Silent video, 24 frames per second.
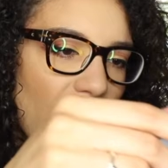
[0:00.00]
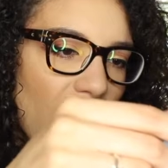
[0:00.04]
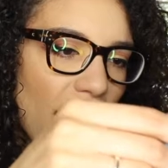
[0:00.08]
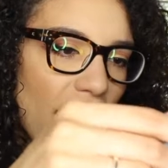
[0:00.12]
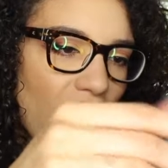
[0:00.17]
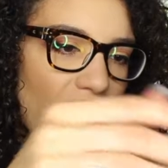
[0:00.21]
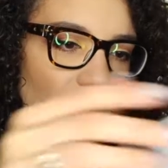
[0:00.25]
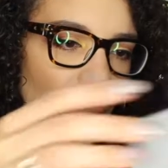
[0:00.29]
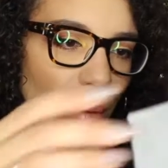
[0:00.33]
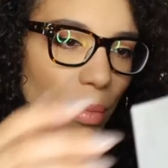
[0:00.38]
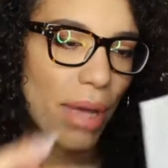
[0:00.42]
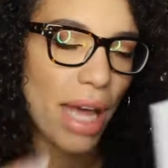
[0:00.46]

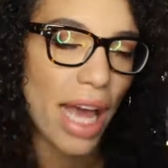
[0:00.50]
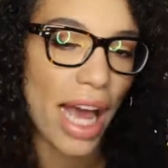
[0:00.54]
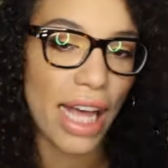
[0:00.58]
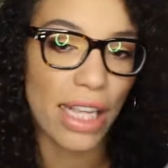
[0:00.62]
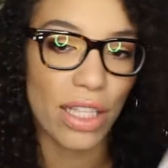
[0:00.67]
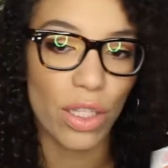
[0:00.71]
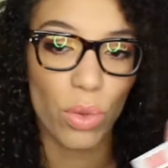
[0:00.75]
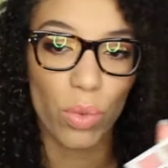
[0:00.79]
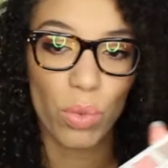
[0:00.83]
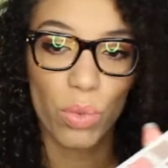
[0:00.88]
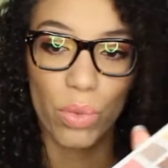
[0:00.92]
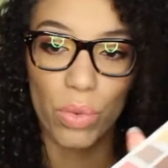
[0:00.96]
It
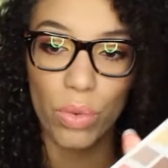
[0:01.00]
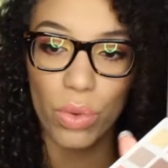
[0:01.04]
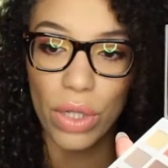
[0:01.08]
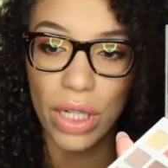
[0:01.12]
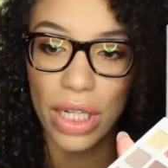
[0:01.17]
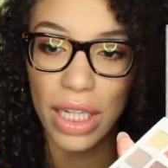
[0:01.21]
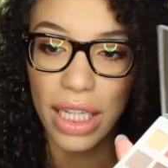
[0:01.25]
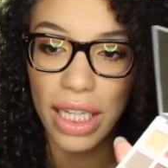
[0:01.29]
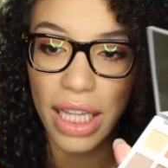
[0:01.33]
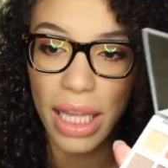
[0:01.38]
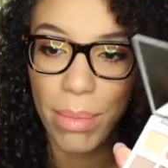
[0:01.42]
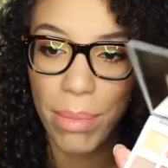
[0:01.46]
has a
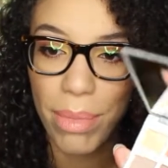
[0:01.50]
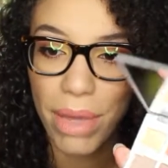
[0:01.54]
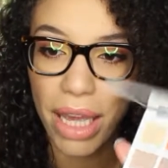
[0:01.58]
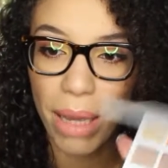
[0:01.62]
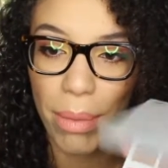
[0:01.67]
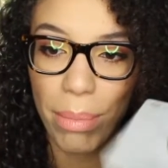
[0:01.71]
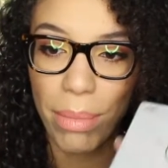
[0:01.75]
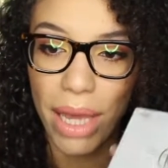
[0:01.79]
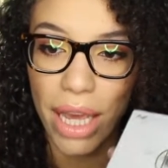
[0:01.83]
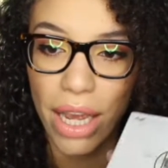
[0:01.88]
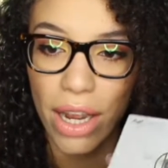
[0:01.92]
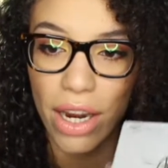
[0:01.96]
really
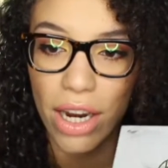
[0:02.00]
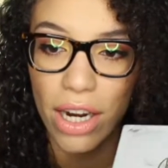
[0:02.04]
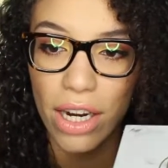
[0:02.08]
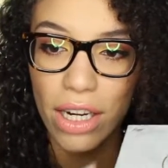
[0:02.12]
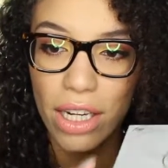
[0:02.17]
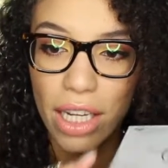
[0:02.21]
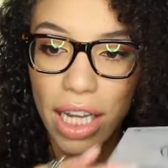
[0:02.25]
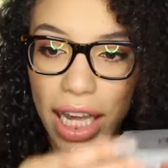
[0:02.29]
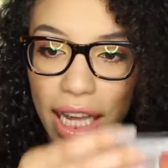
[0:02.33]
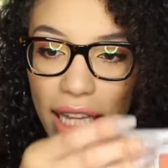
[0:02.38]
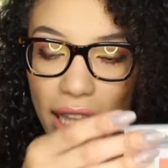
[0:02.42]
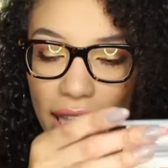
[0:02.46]
big
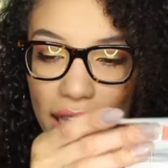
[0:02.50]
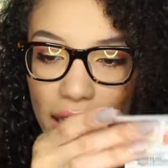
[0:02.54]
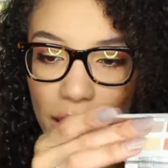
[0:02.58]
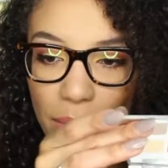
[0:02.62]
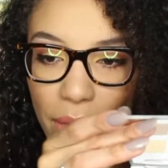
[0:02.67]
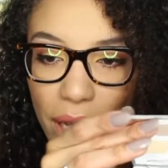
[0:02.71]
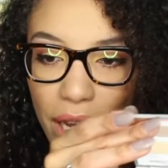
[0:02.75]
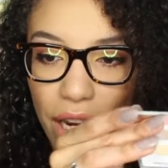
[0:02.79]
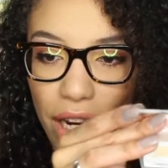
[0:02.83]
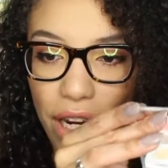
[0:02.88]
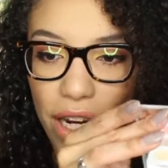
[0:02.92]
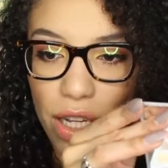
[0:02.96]
mirror. Like, this
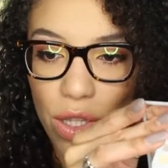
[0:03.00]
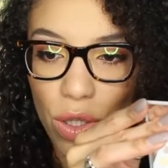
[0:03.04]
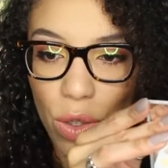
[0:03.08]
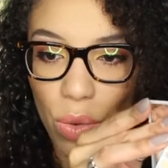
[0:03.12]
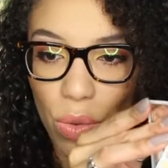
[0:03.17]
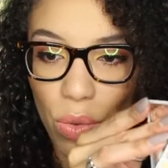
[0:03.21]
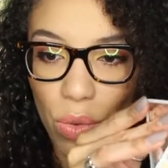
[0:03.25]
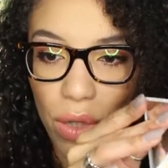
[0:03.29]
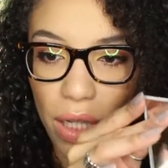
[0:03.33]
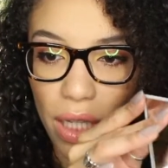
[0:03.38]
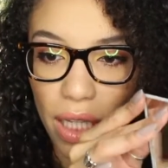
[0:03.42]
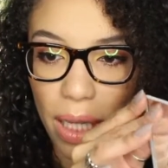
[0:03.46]
mirror is a
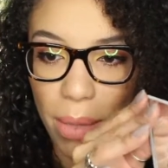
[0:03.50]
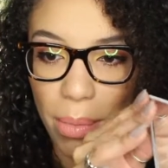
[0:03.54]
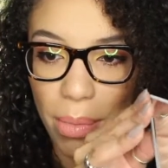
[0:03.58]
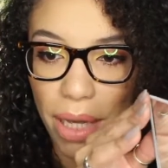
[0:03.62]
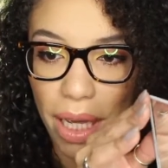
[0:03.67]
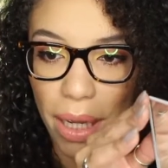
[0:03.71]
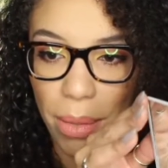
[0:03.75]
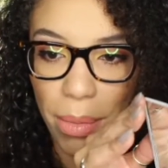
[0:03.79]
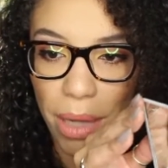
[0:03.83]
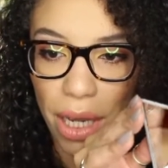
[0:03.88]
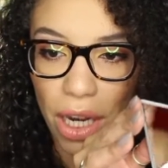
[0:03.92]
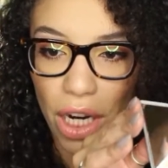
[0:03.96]
really
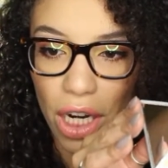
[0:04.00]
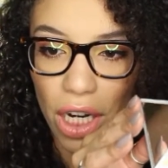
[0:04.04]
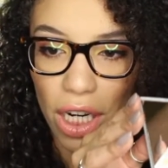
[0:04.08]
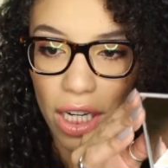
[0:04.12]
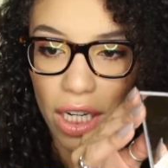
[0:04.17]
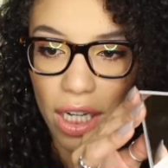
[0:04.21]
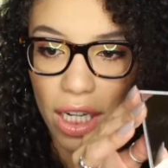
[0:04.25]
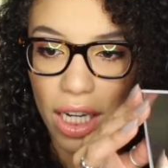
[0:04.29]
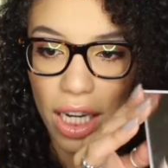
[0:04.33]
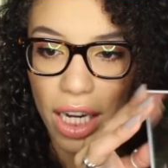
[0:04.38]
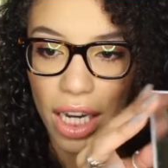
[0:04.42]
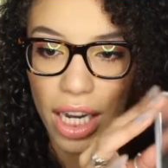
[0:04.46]
big mirror.